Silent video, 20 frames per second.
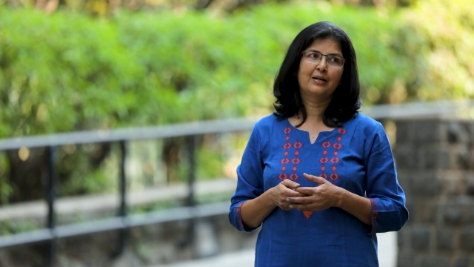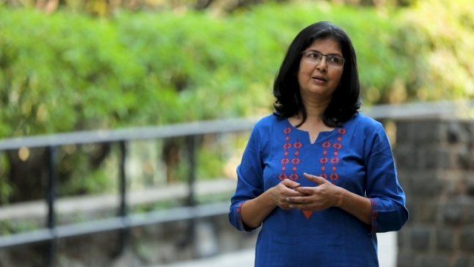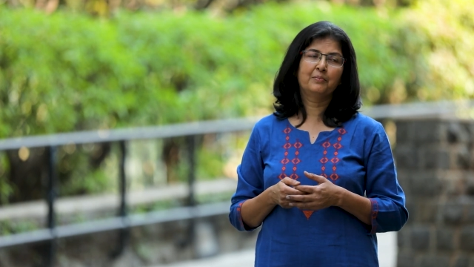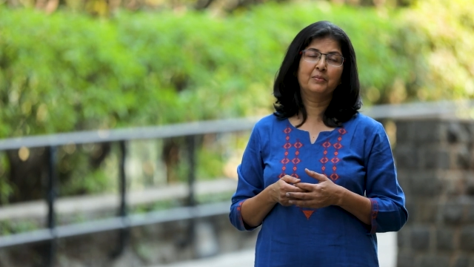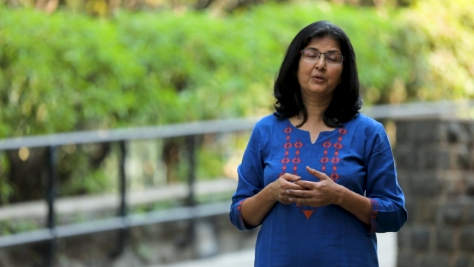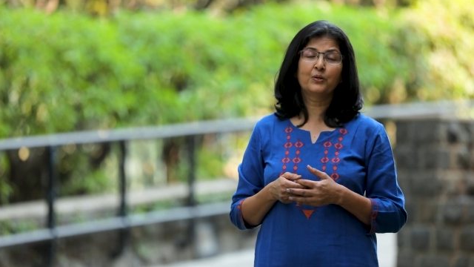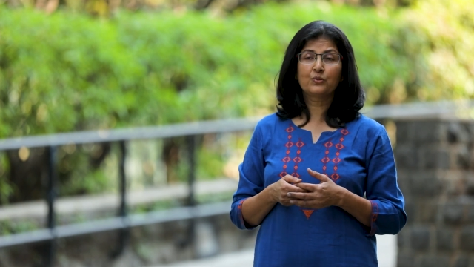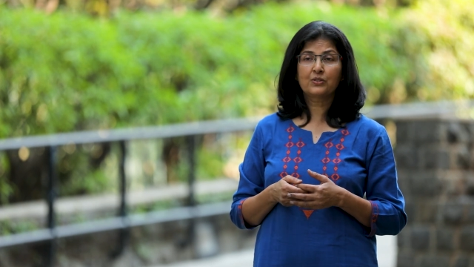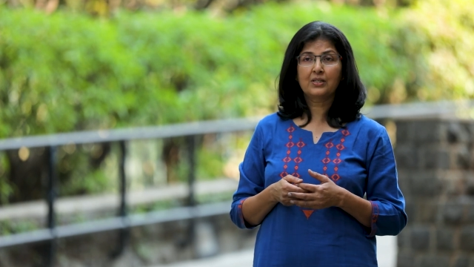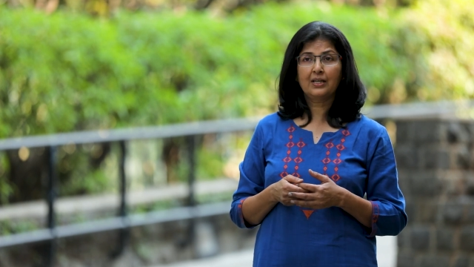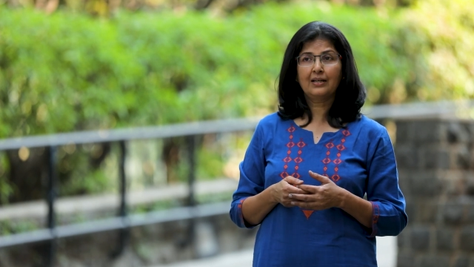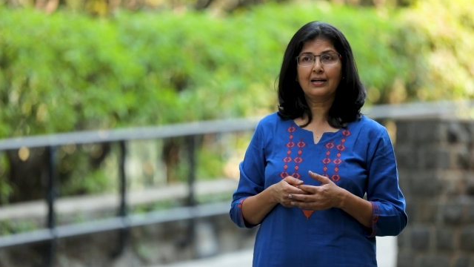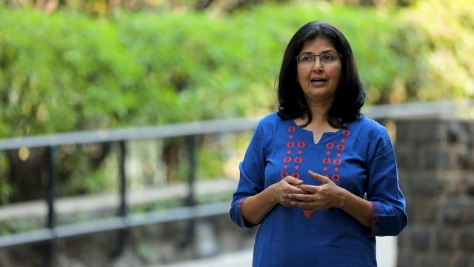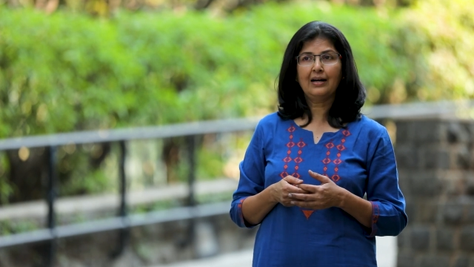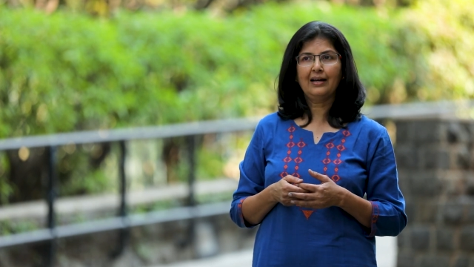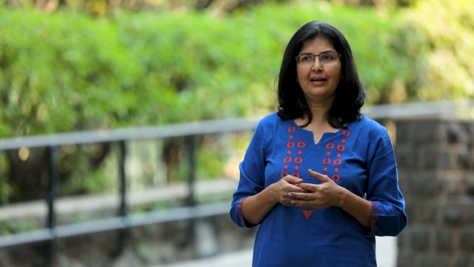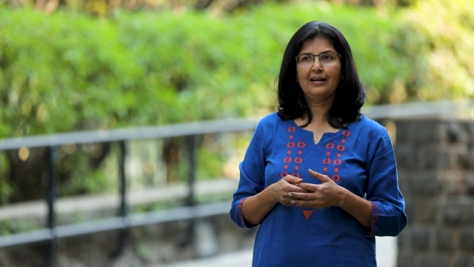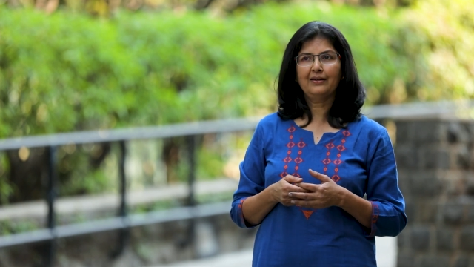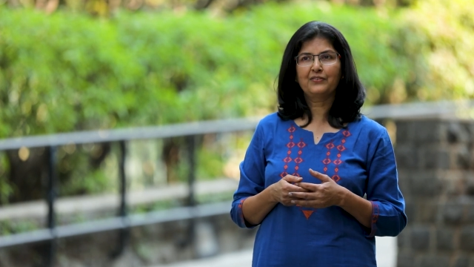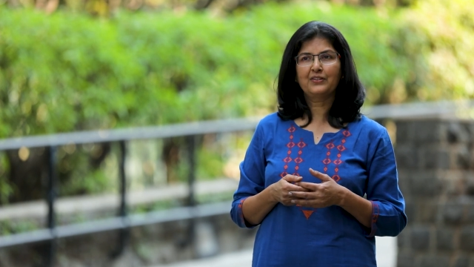Music,
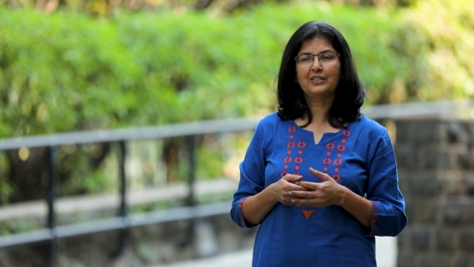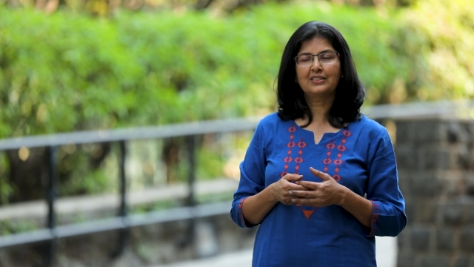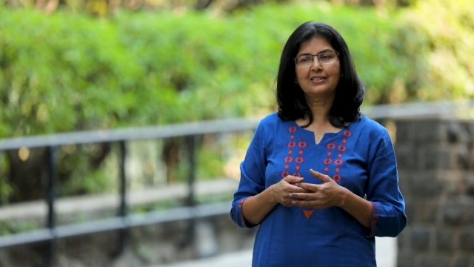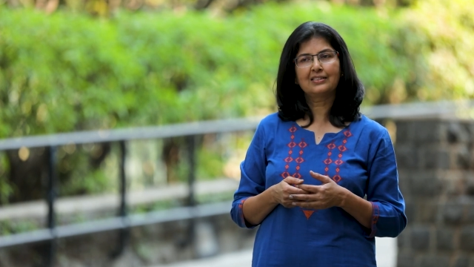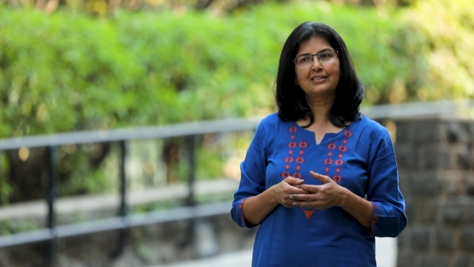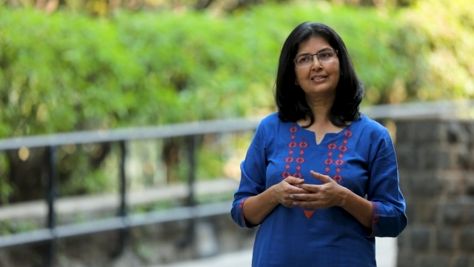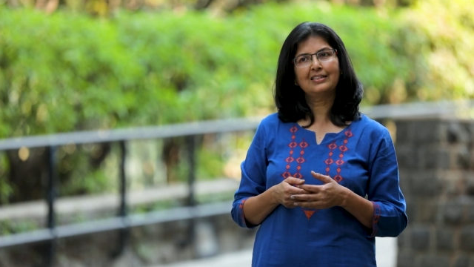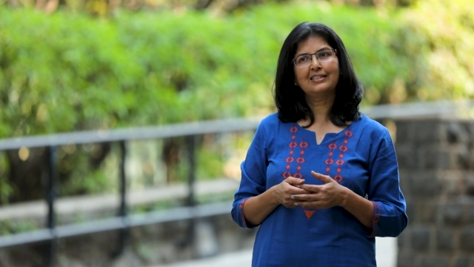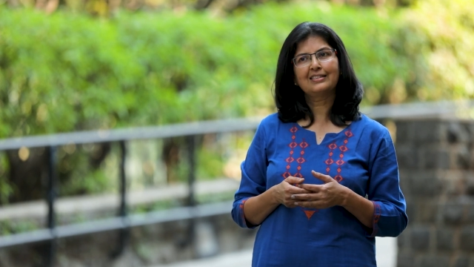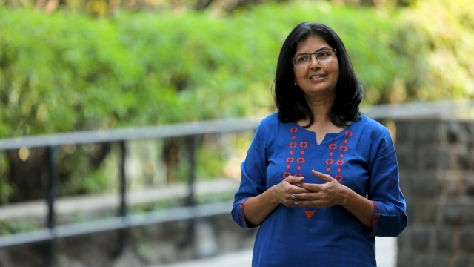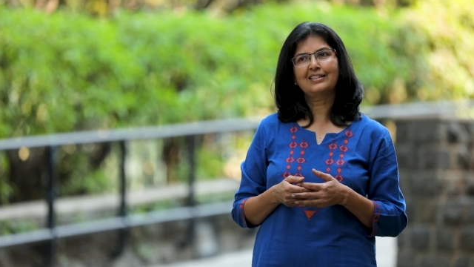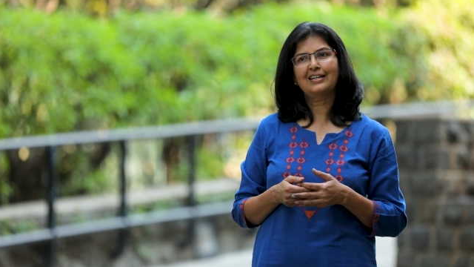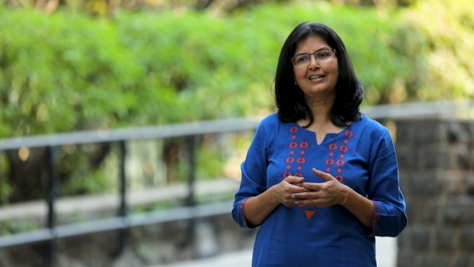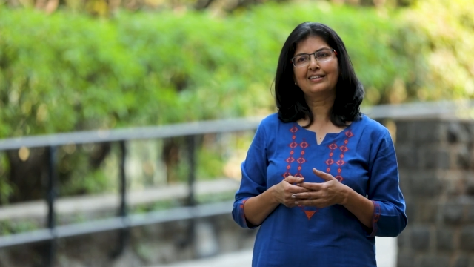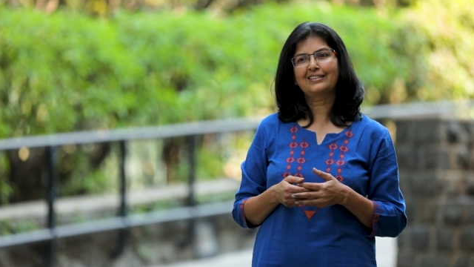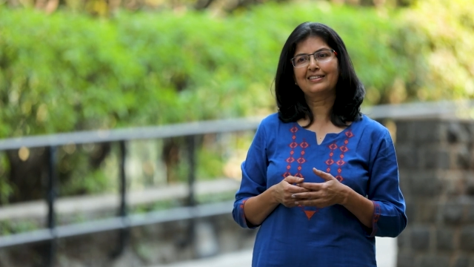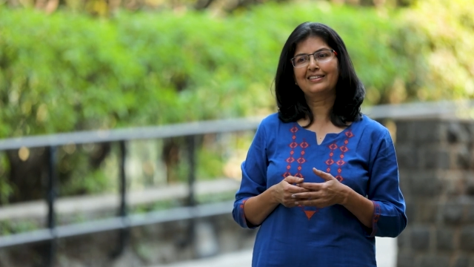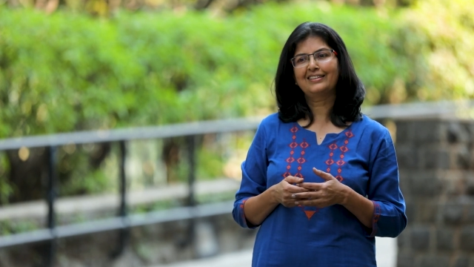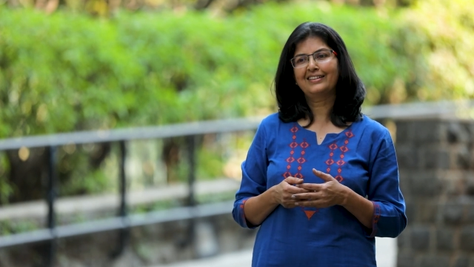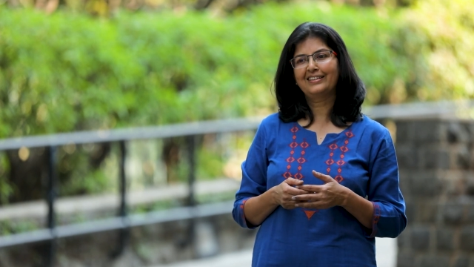I have recently
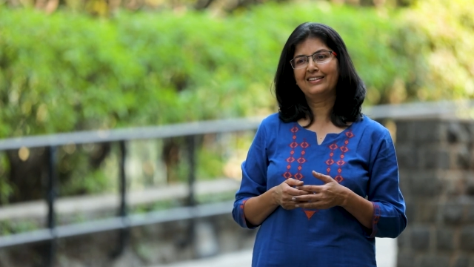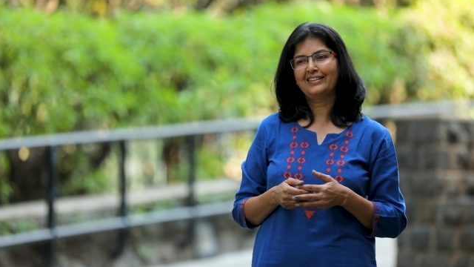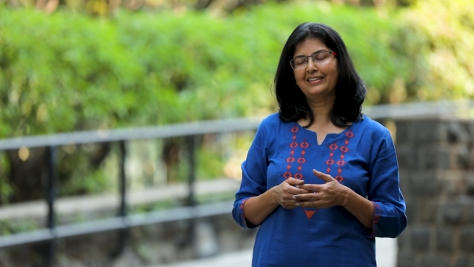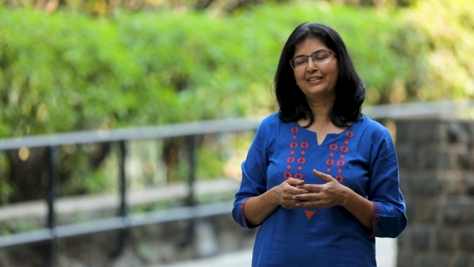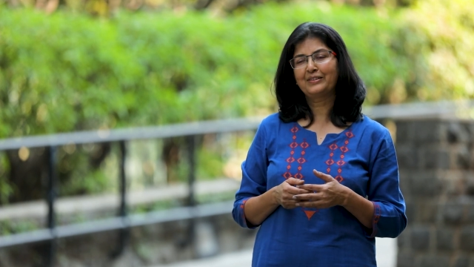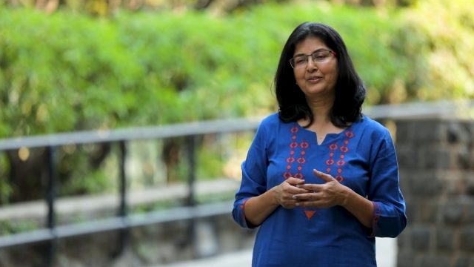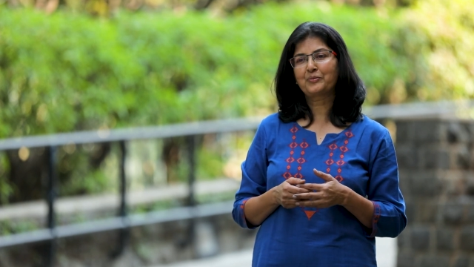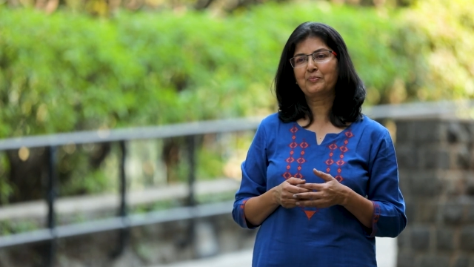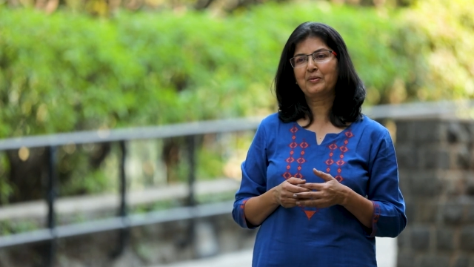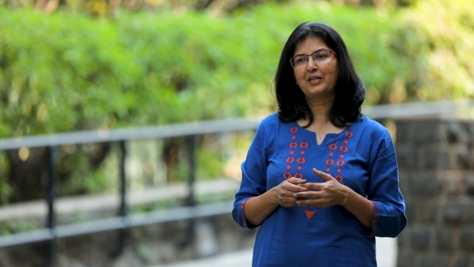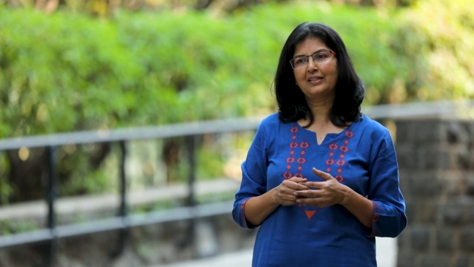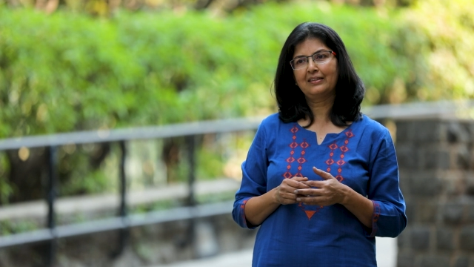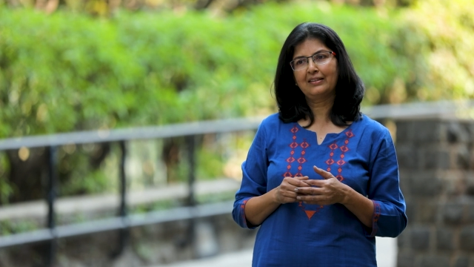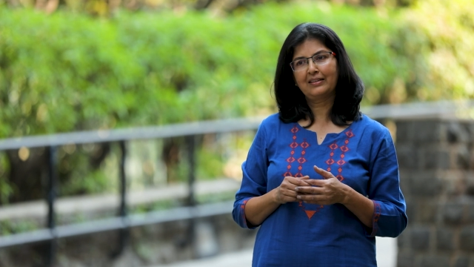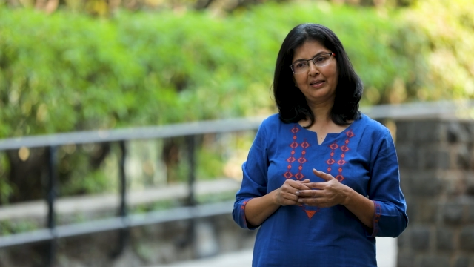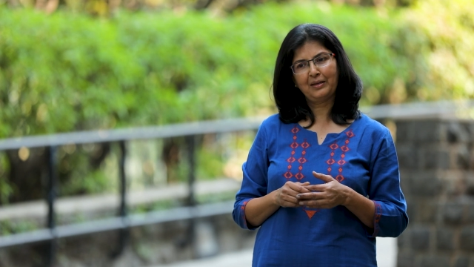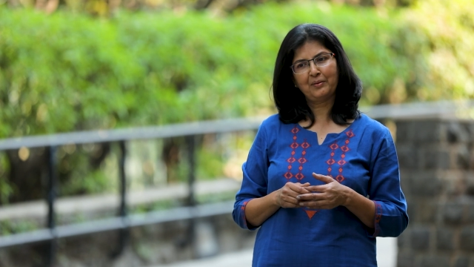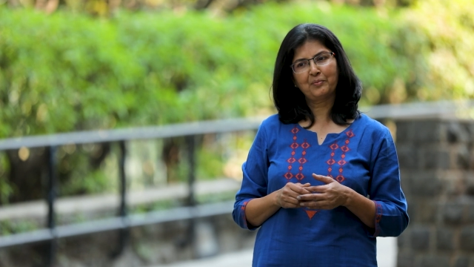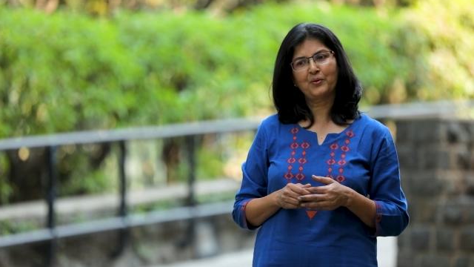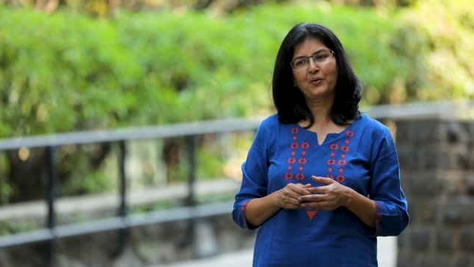started learning to play the
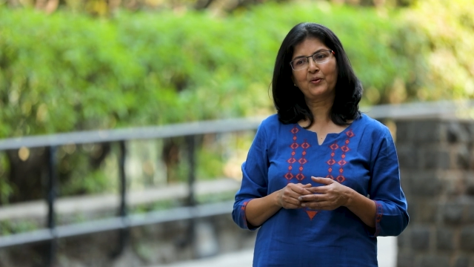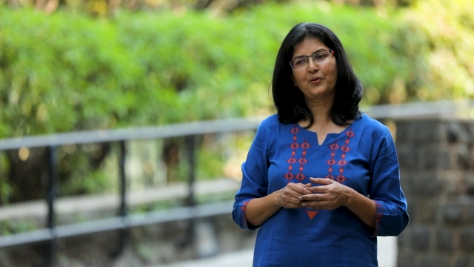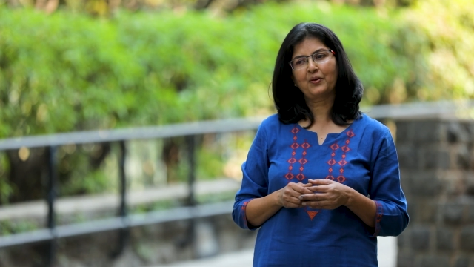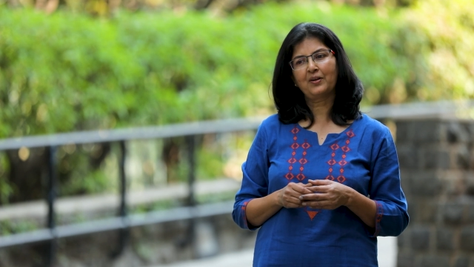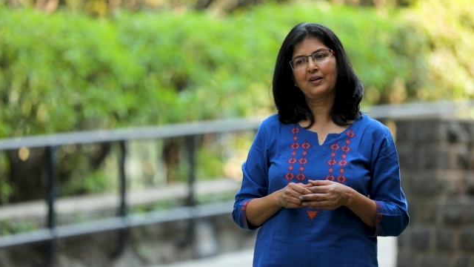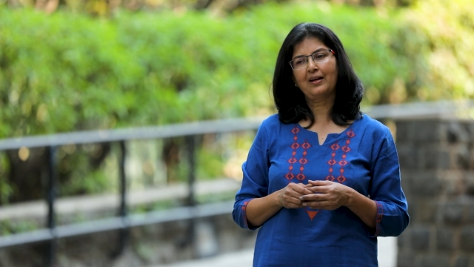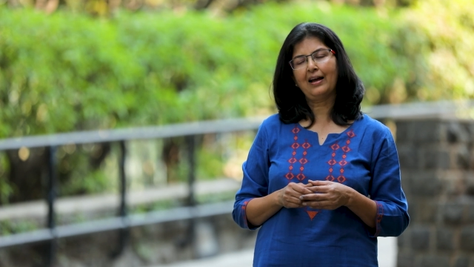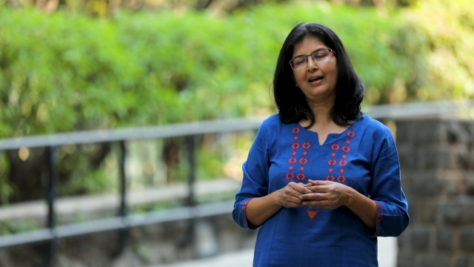keyboard